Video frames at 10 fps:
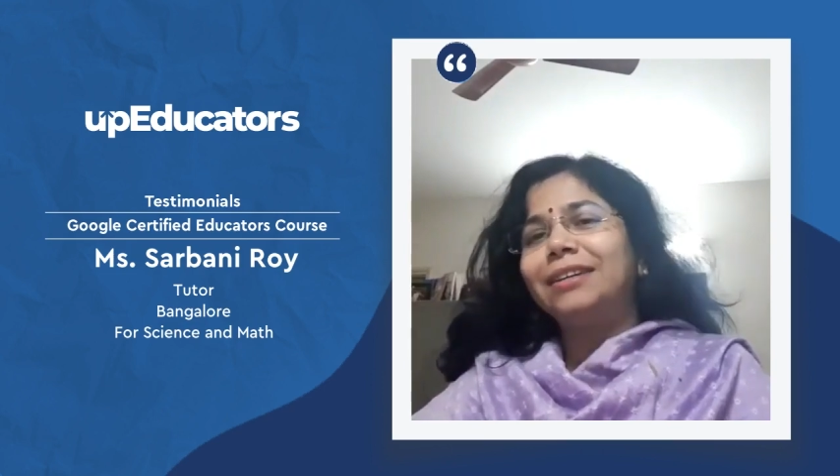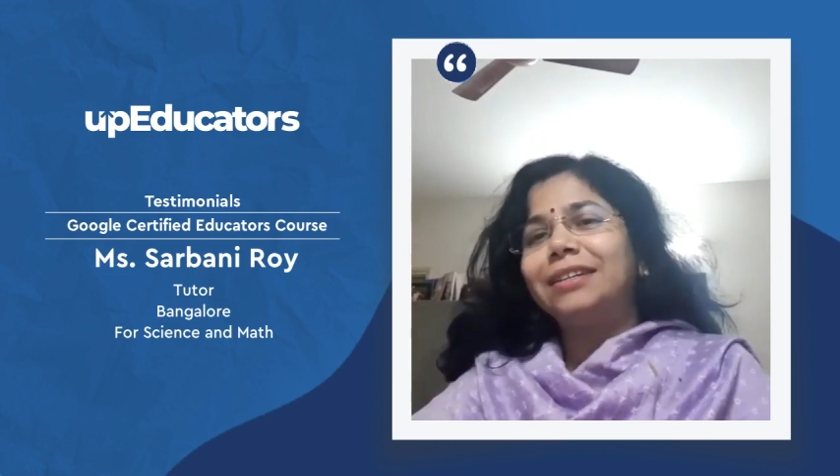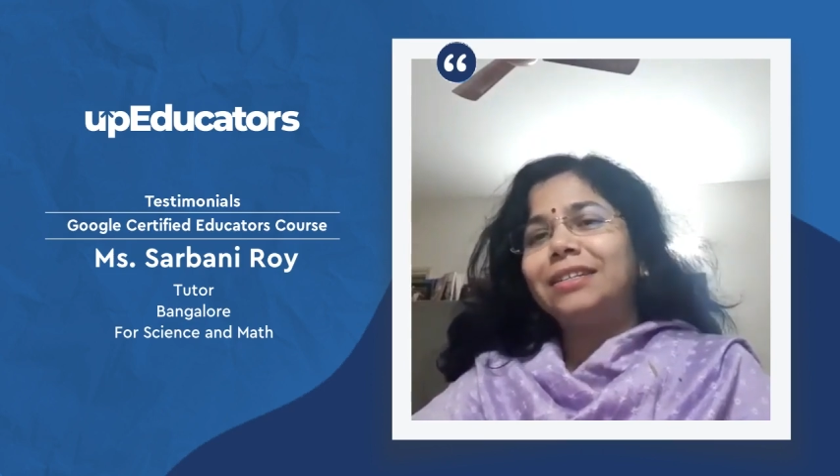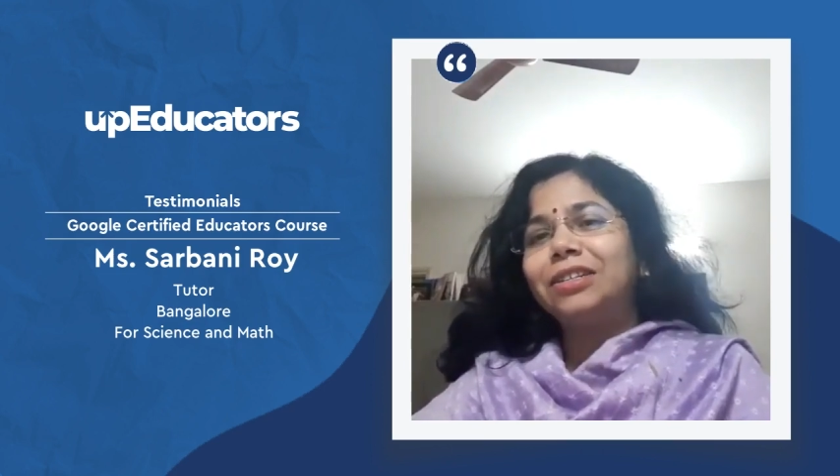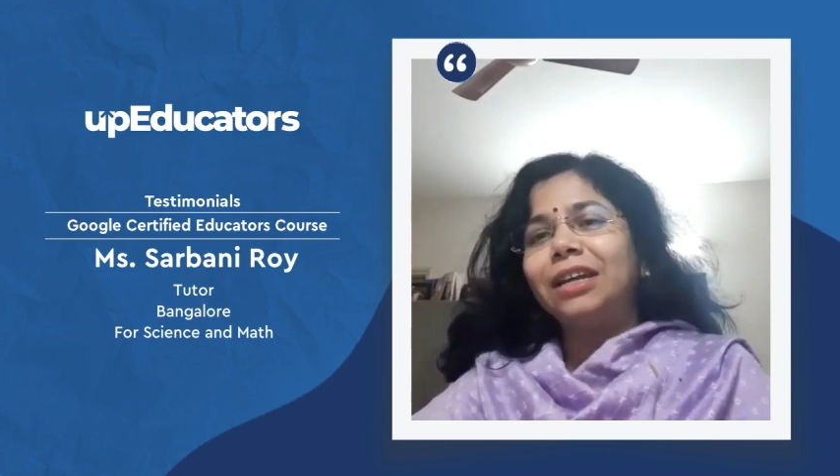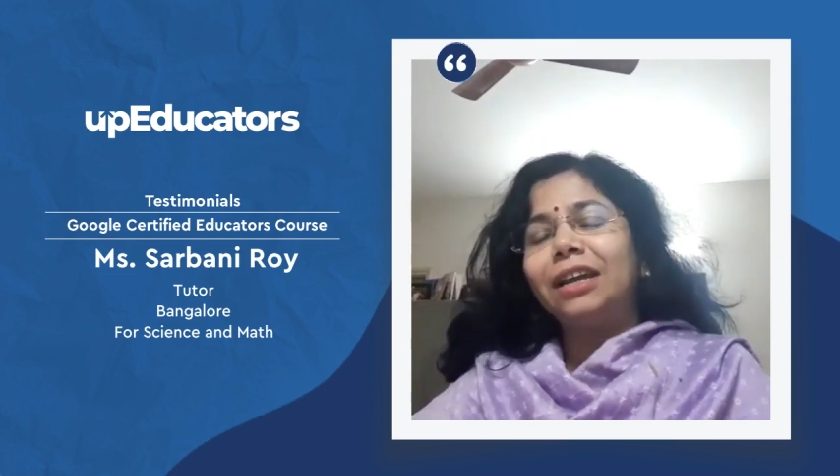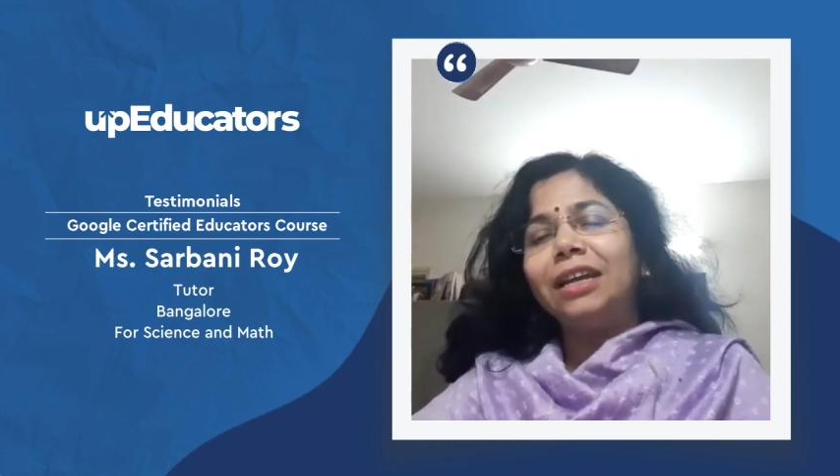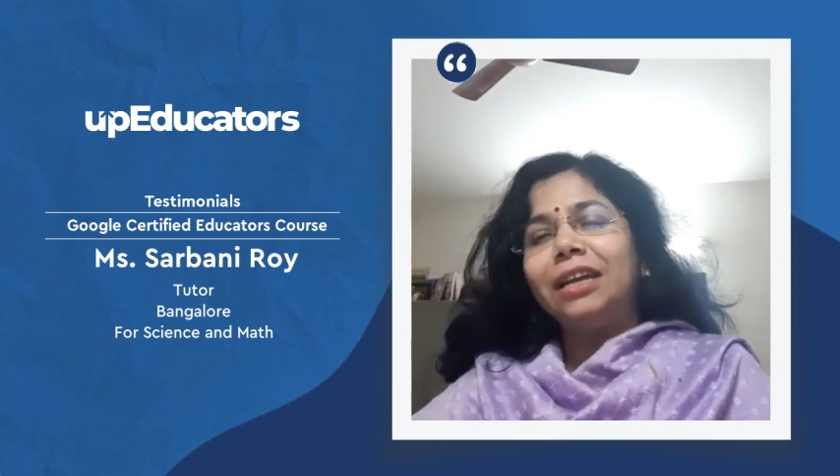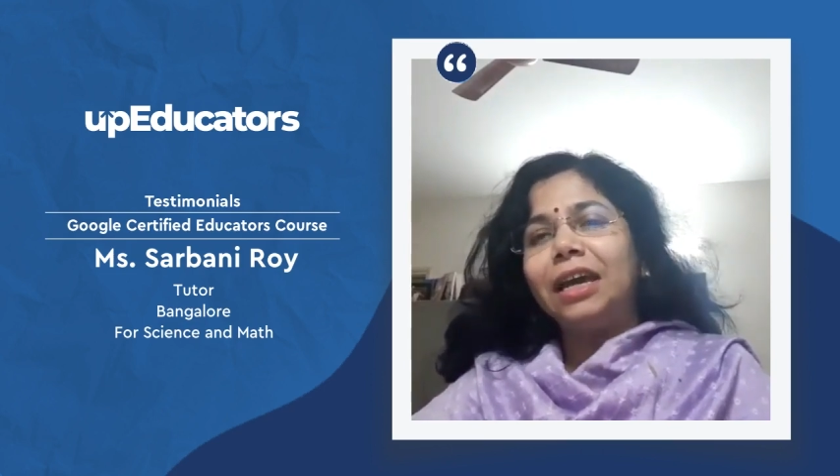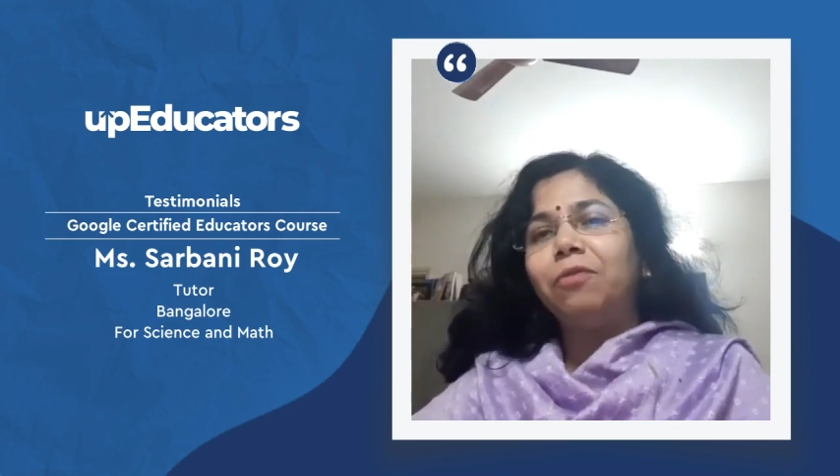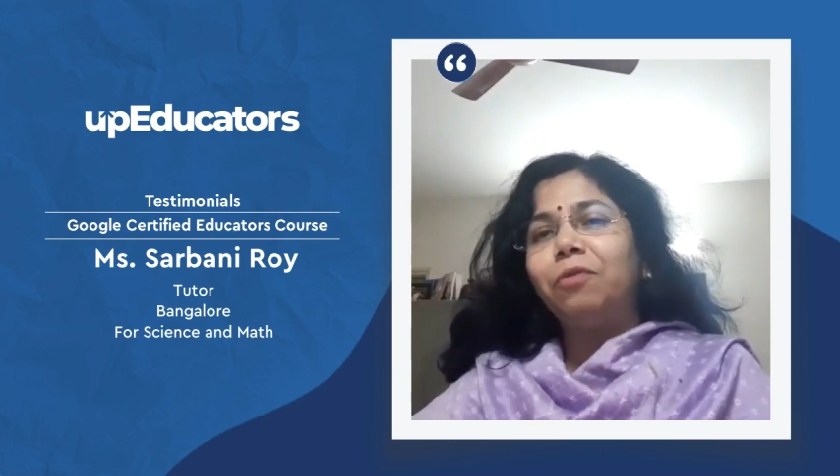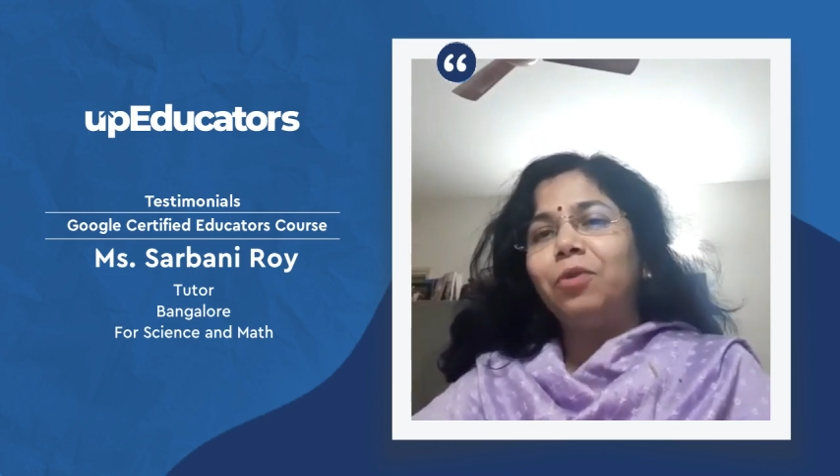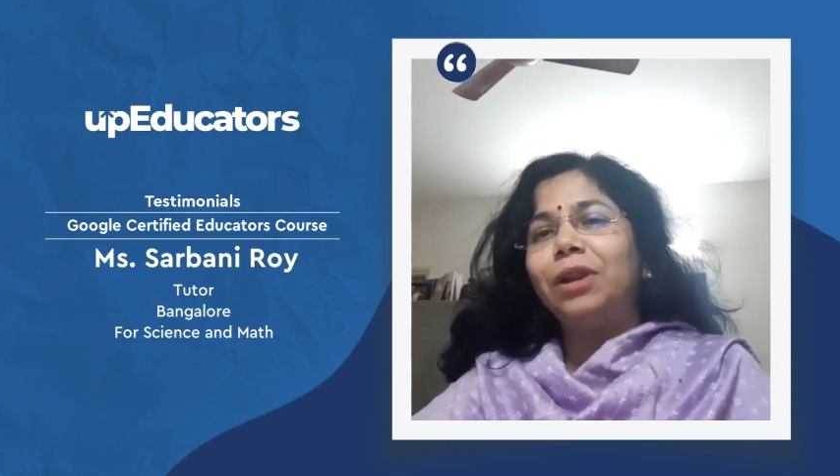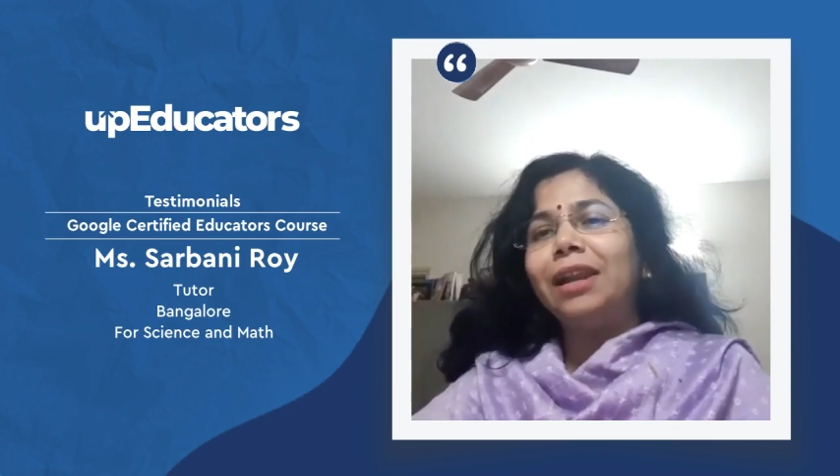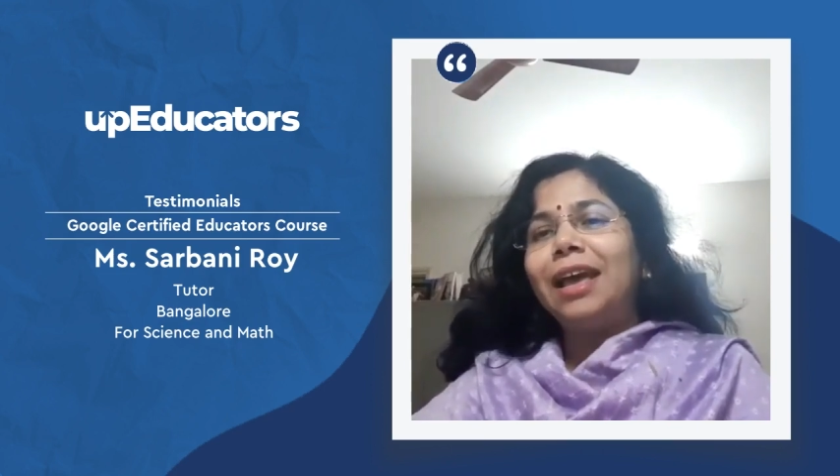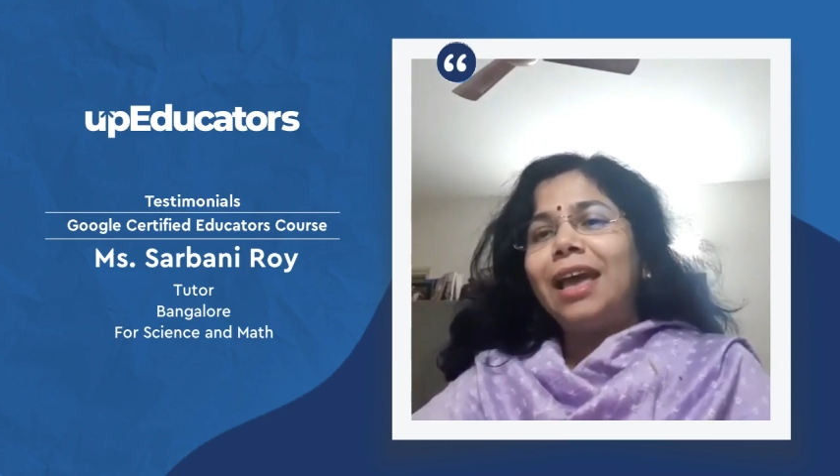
it's really helpful.